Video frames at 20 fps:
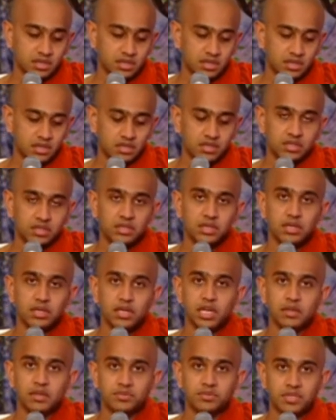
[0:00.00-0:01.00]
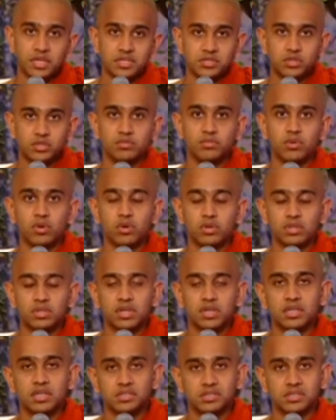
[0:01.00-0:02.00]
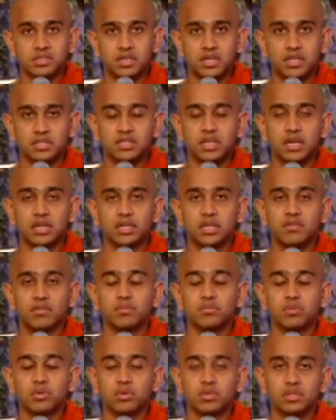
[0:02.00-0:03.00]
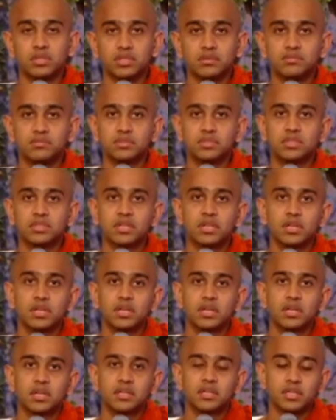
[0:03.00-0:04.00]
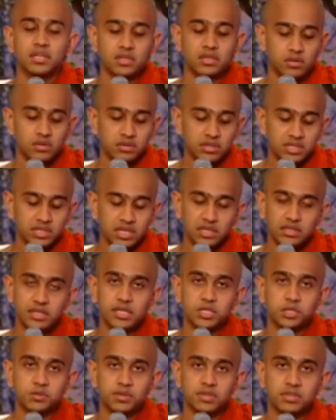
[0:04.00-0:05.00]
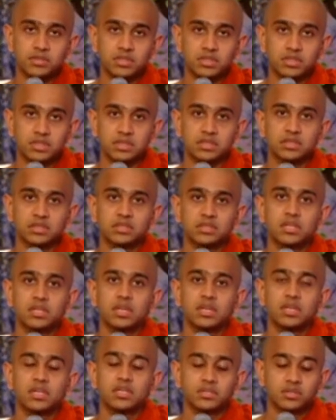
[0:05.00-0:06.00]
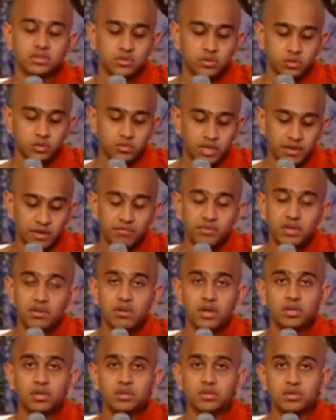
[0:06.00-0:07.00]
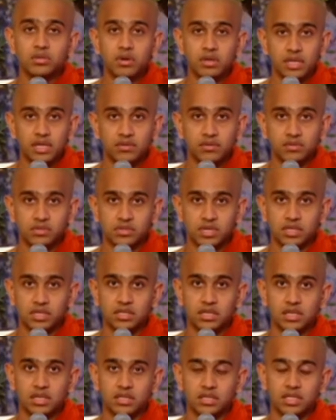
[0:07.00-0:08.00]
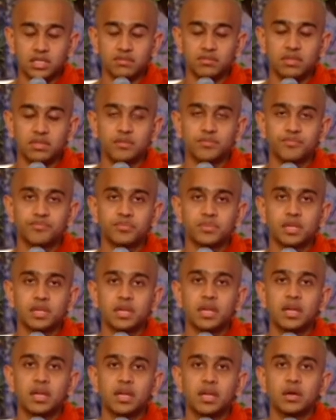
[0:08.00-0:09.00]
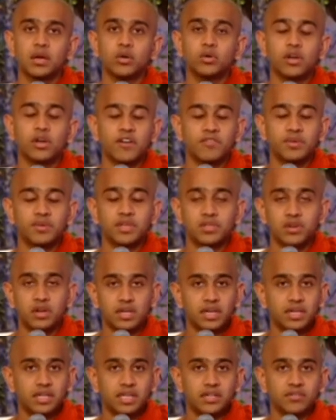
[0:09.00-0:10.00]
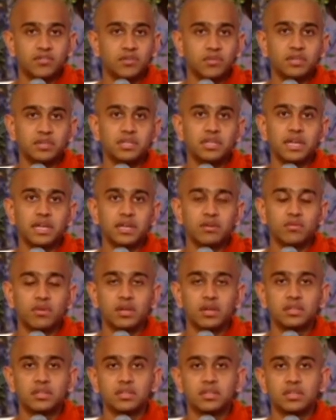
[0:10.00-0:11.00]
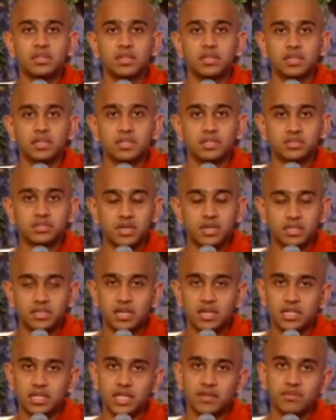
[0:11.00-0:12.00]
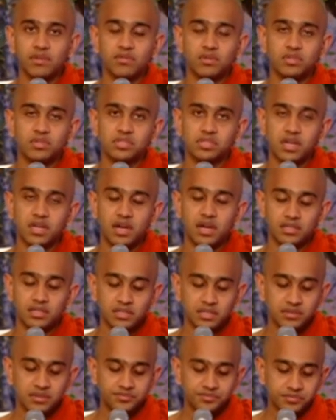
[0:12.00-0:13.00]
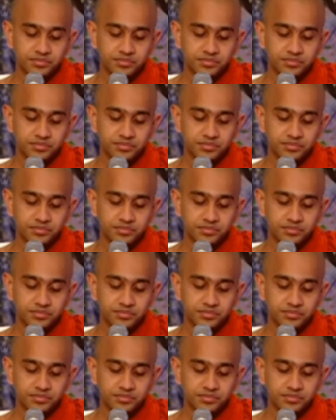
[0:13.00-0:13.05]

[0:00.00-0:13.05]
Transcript: helps us to broadcast the ShraddhaTV programs, then all the other expenses. So may everyone who donate for ShraddhaTV, who have been donating from the day one ShraddhaTV was started